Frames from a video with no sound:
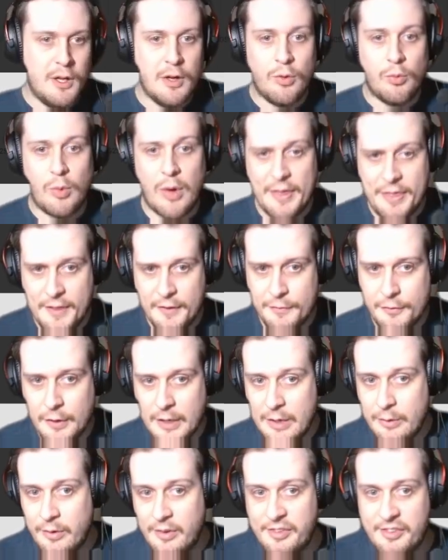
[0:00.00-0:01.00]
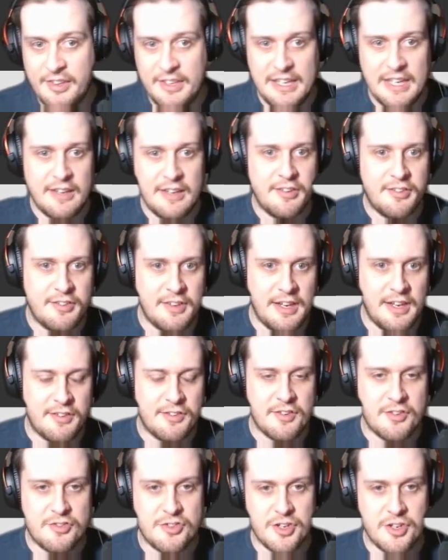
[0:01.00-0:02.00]
What the frequency is
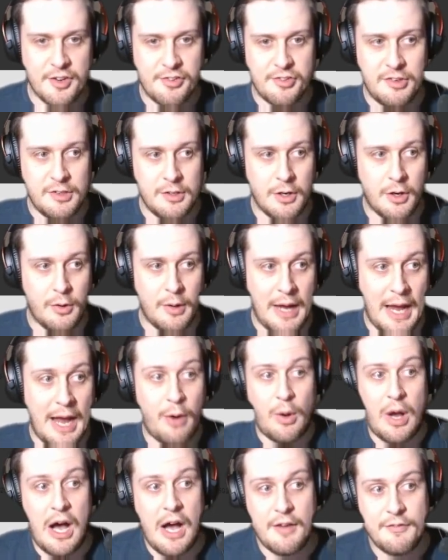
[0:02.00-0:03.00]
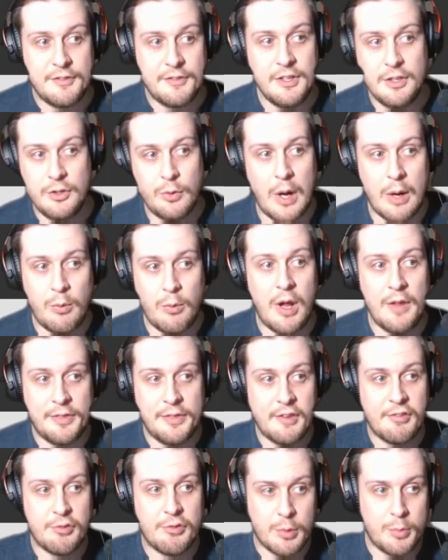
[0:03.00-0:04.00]
it's just, how often do I want
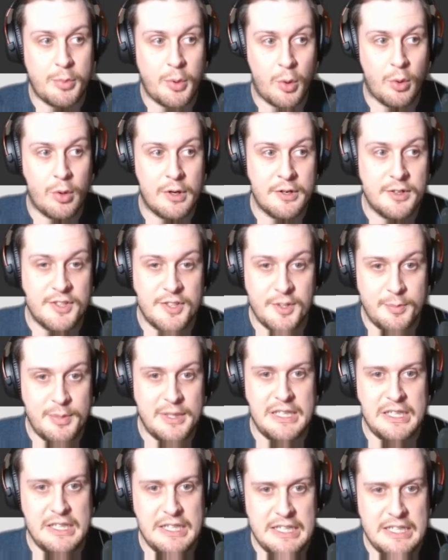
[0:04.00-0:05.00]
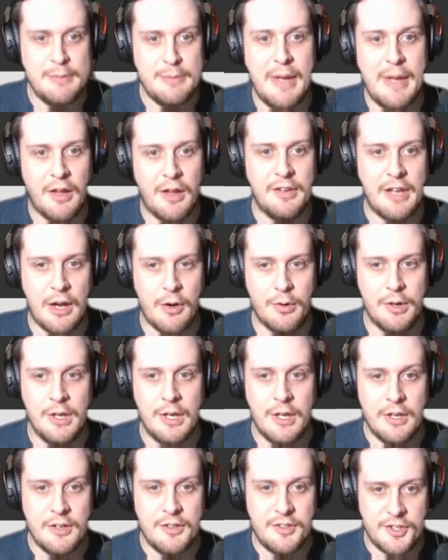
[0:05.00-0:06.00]
this report to be emailed out
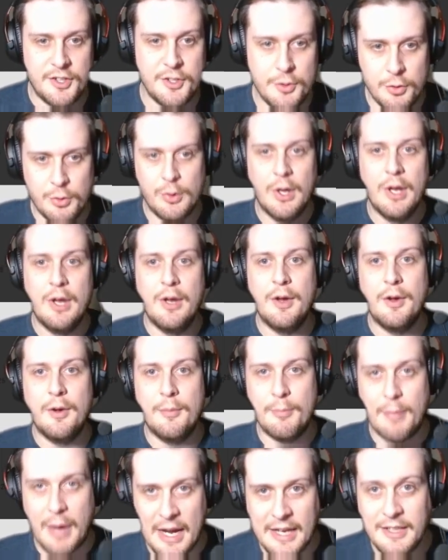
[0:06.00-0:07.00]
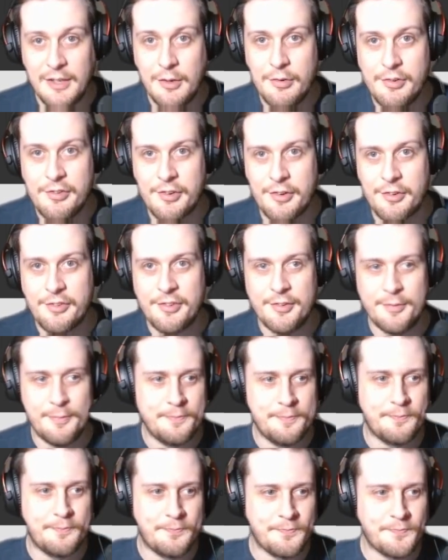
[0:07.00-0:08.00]
to my users?
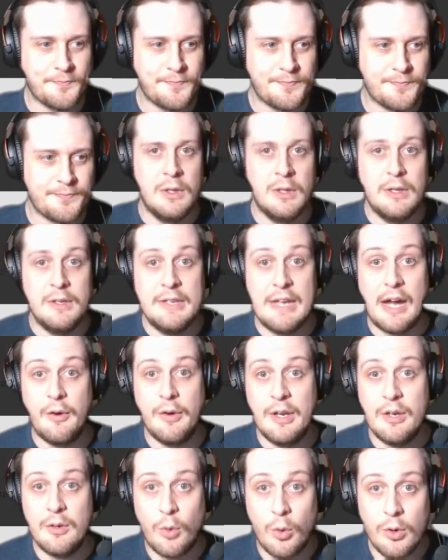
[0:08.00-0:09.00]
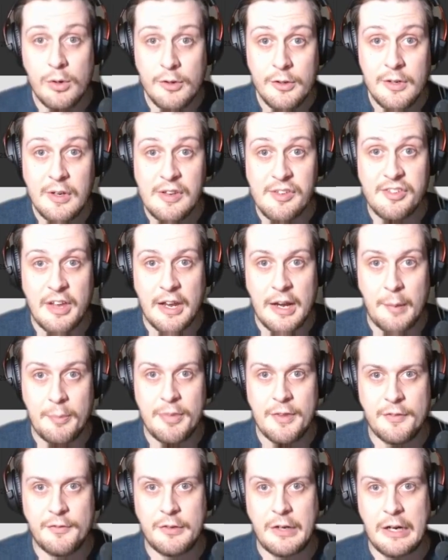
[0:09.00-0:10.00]
Now, in order to set up
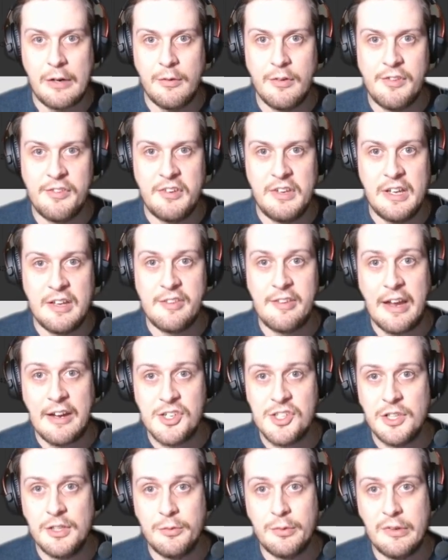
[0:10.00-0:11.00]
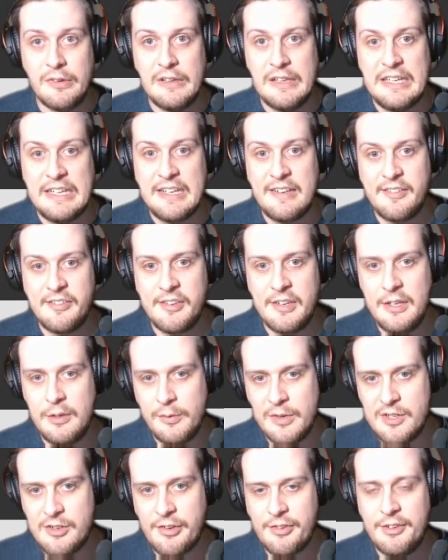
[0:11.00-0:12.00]
the frequency, it's actually really easy.
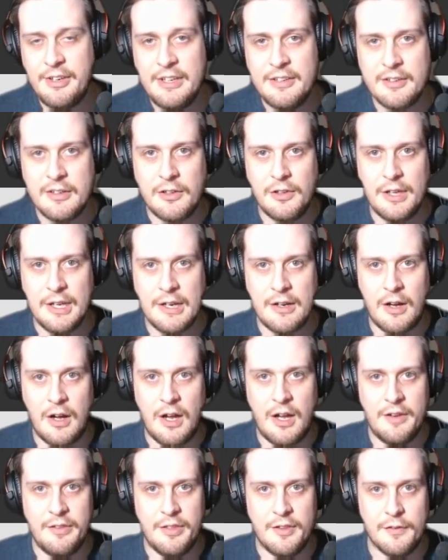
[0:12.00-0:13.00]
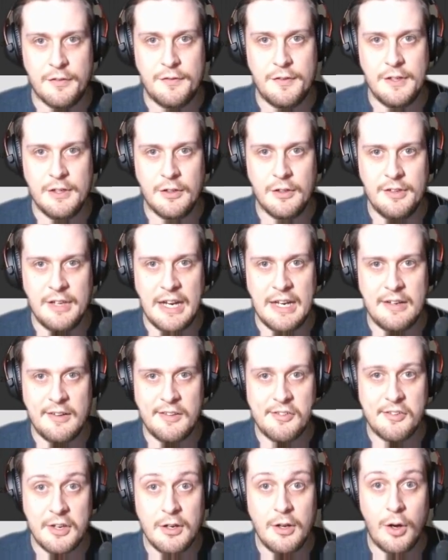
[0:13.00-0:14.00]
We just need to click on the field and
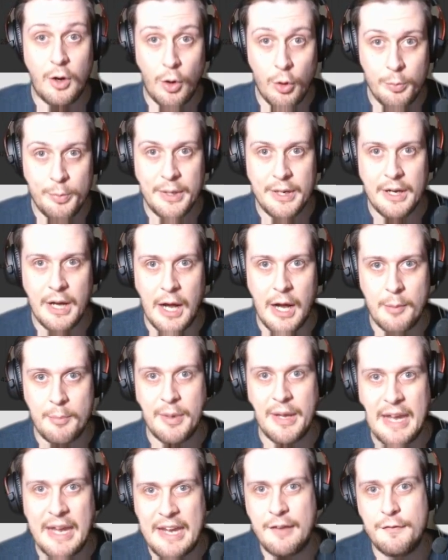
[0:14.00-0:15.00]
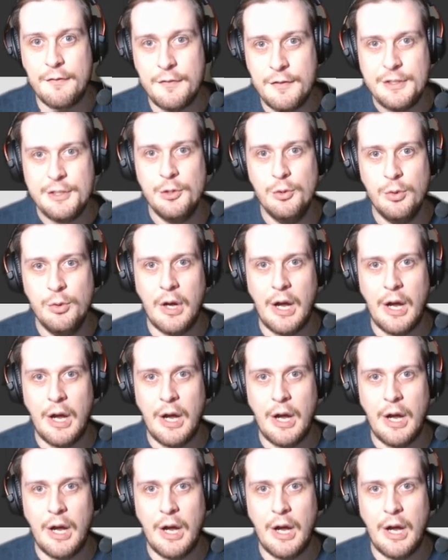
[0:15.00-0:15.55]
it's going to open up a few